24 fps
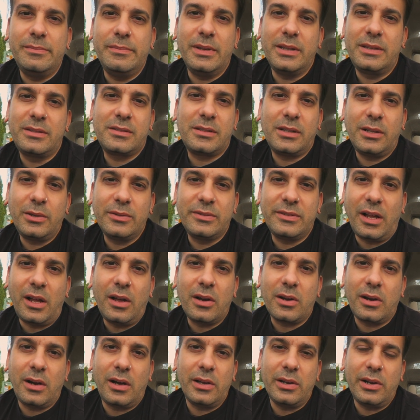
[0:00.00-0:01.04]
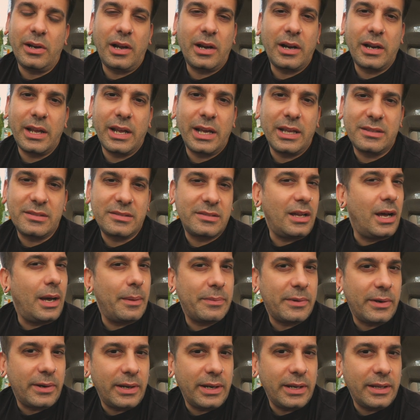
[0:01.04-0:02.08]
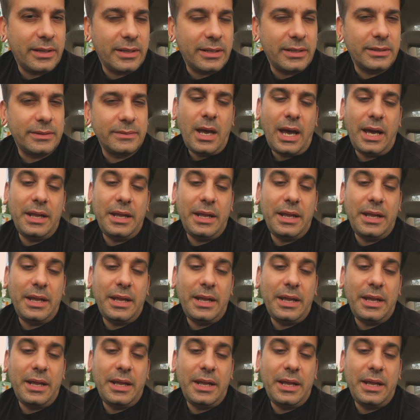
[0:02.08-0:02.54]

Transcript: It's closed alcohol. You're not going to get stopped or anything.